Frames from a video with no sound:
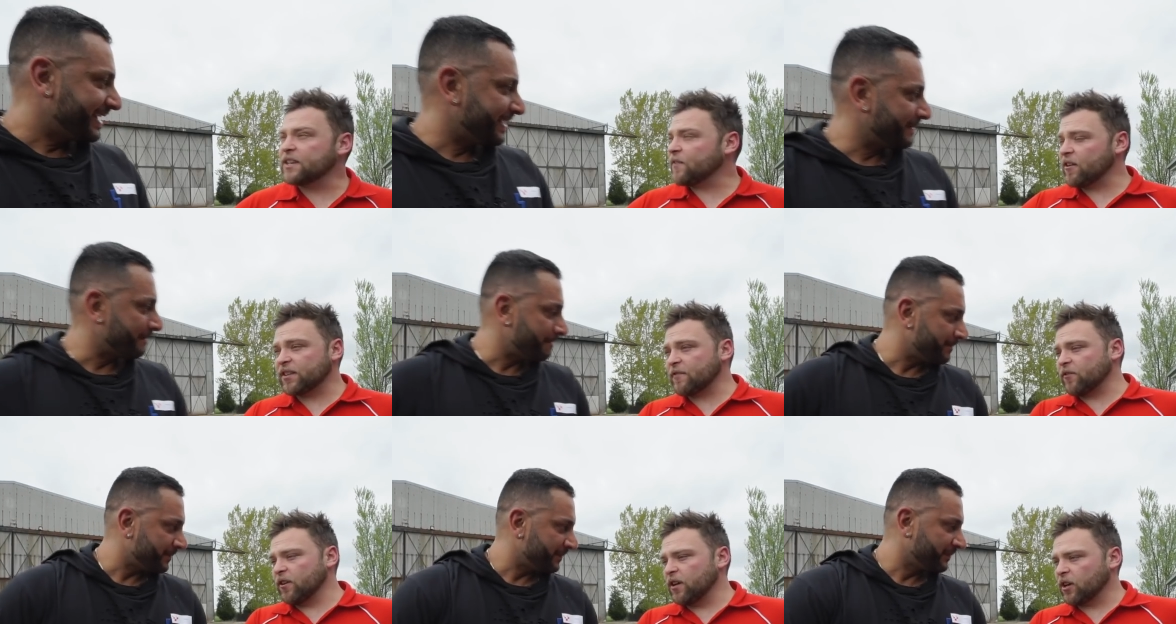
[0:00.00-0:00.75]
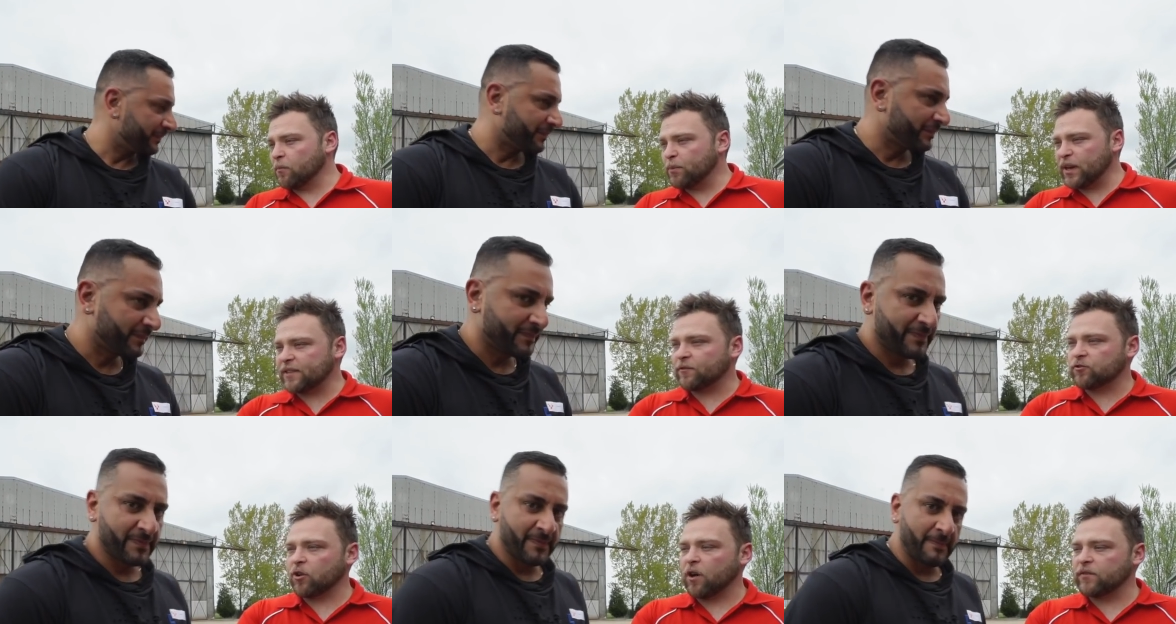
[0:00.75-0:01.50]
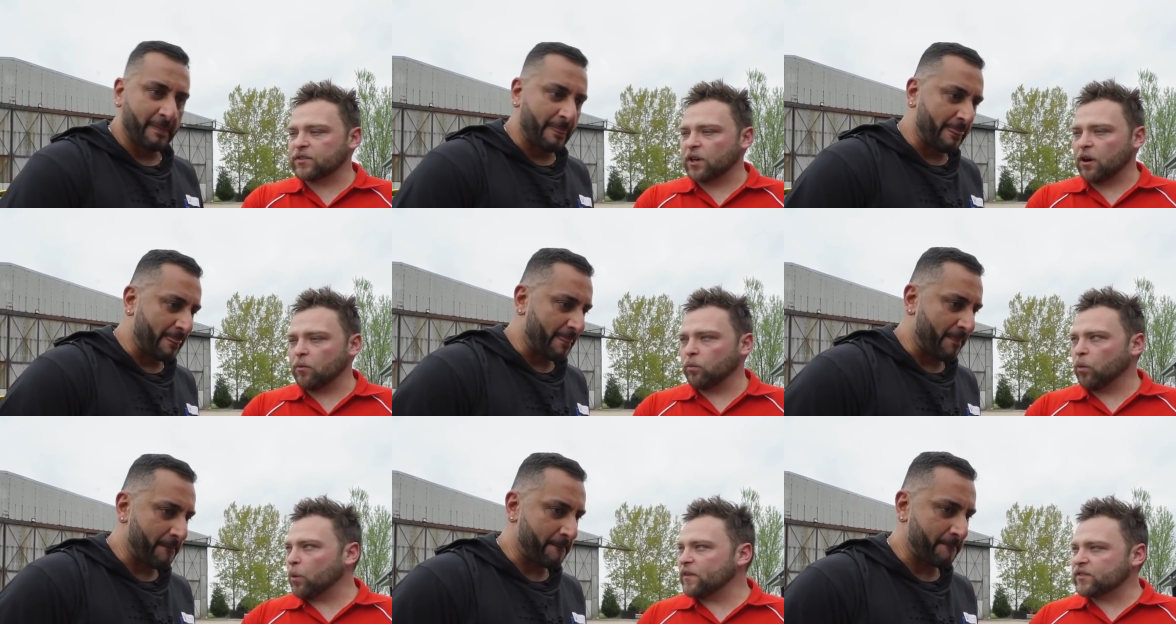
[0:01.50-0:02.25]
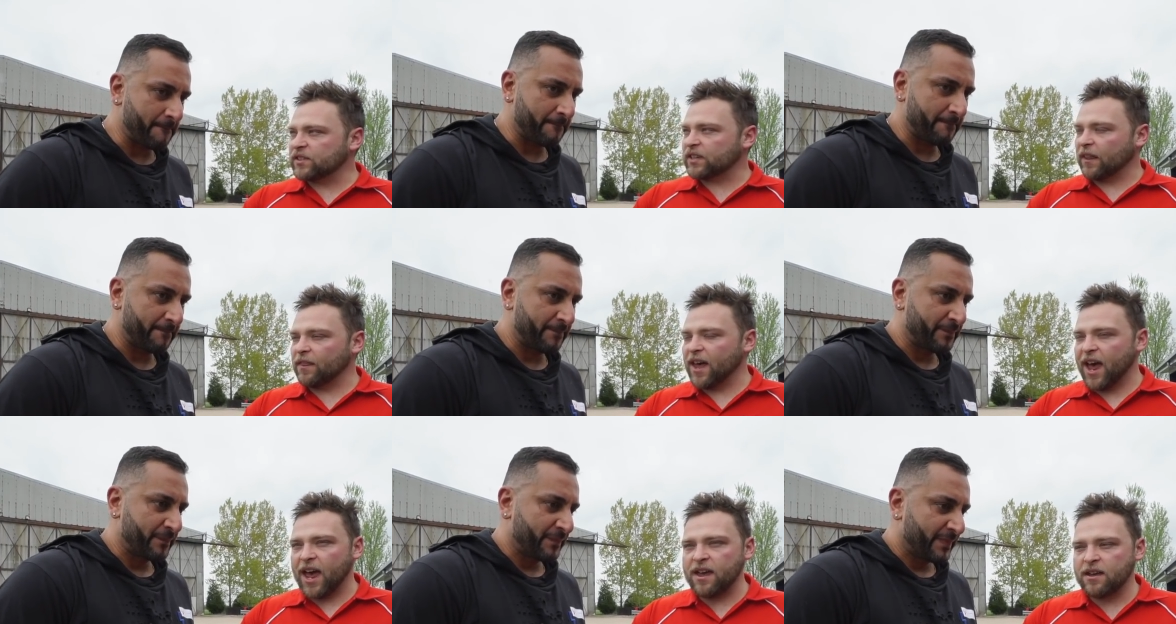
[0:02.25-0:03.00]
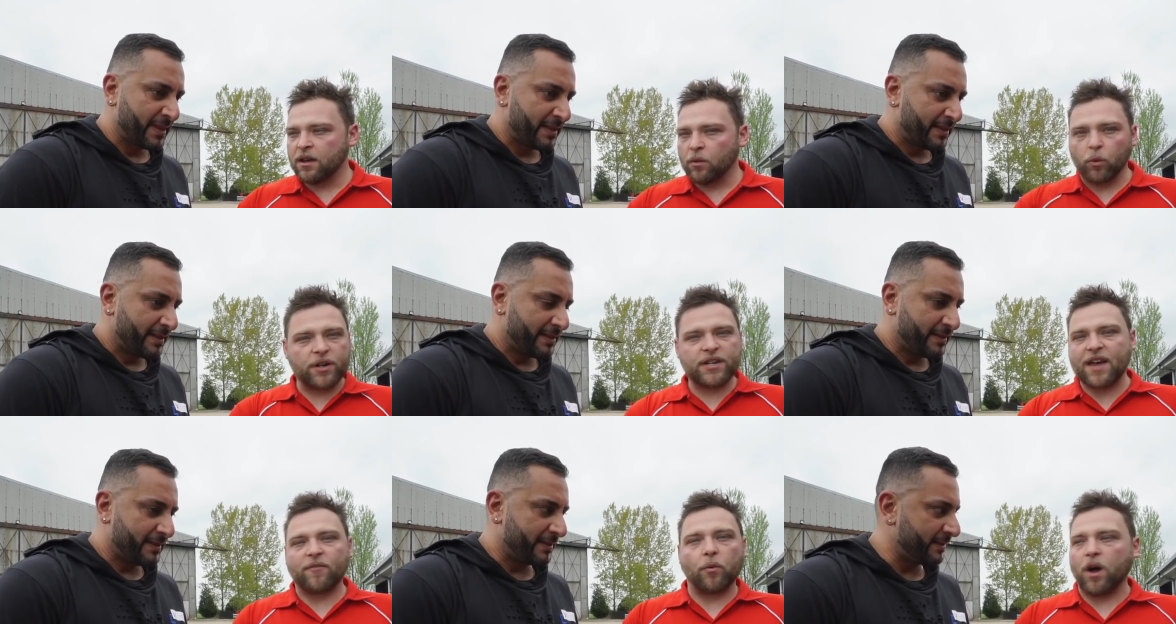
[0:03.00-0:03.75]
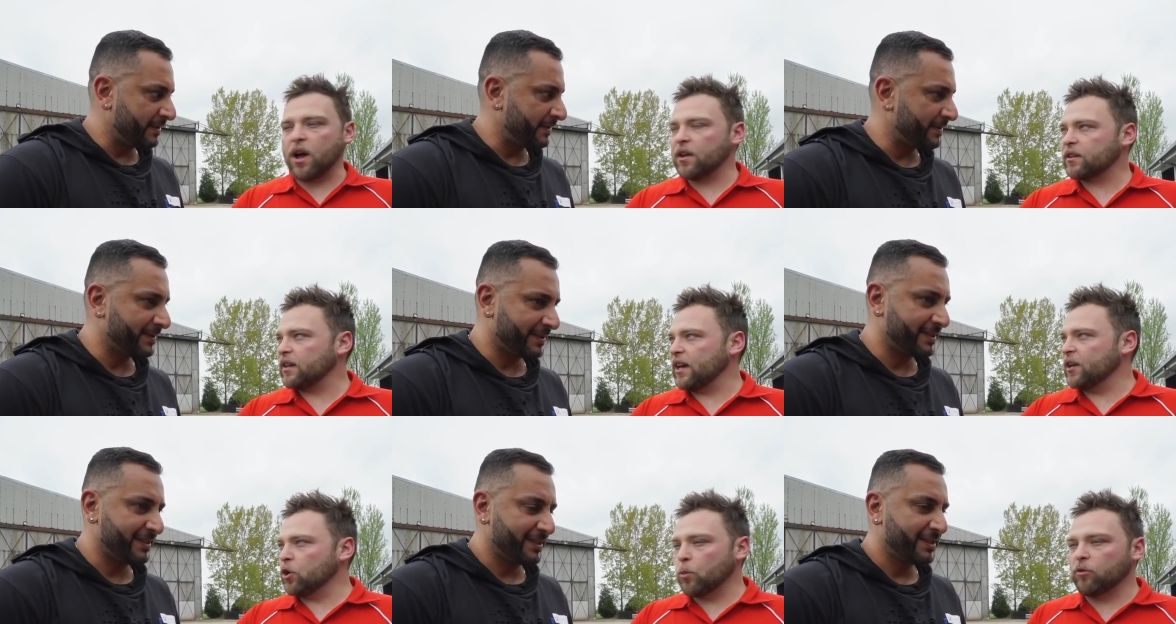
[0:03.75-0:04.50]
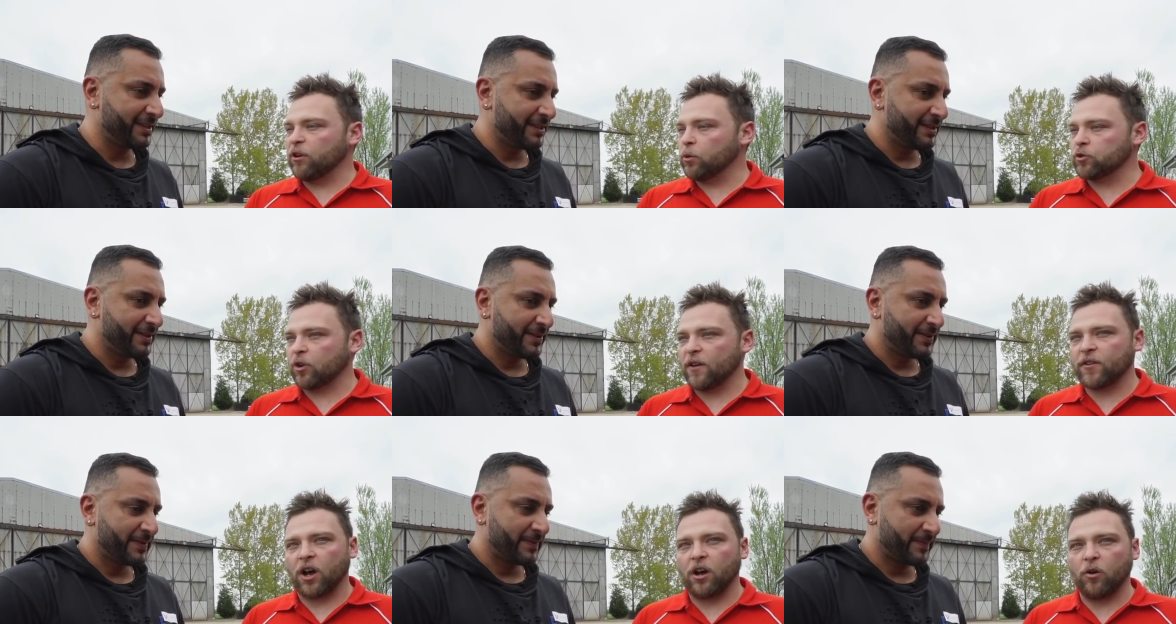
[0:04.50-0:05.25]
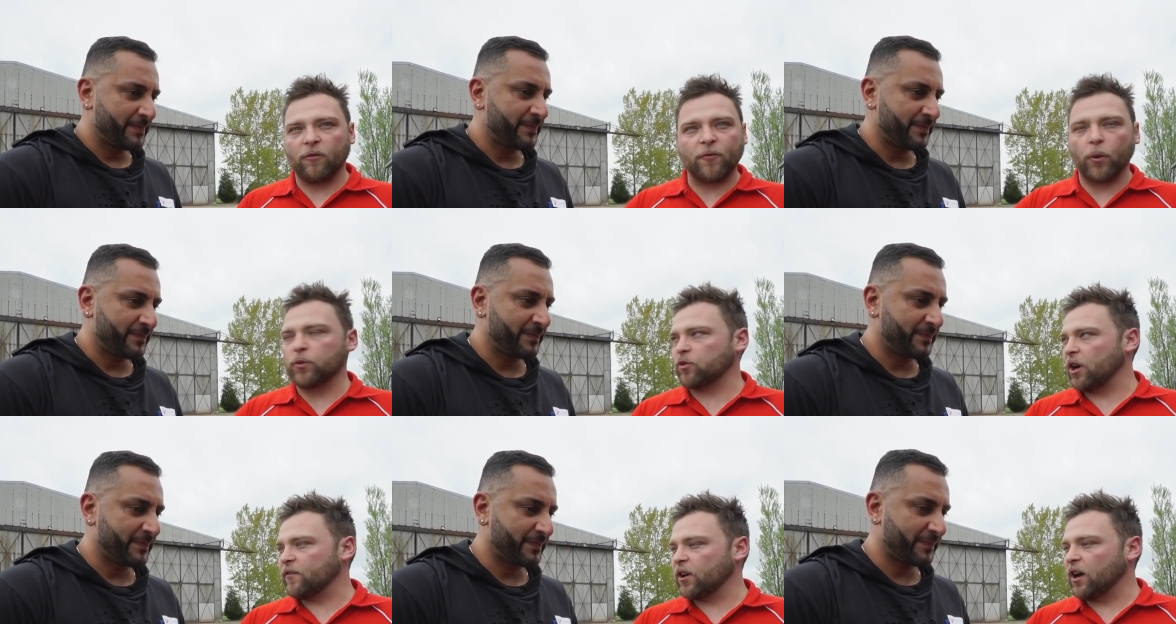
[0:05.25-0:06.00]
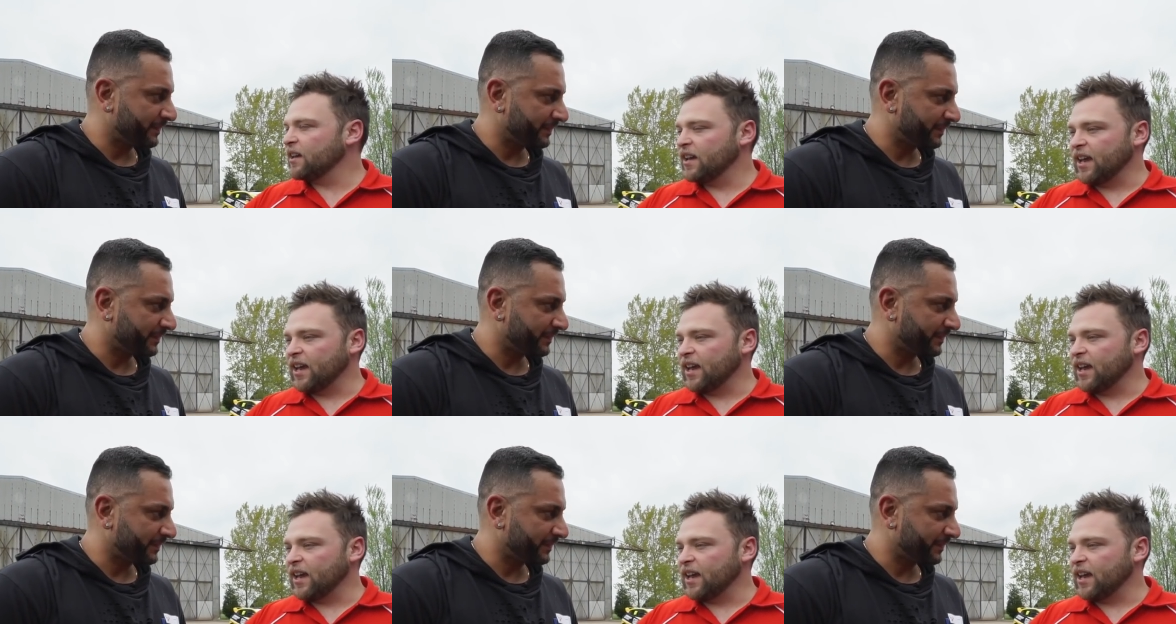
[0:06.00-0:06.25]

Speaker 1: It's very different, a completely different driving style. What we've just done there would never work in a normal rear-wheel drive car or four-wheel drive car.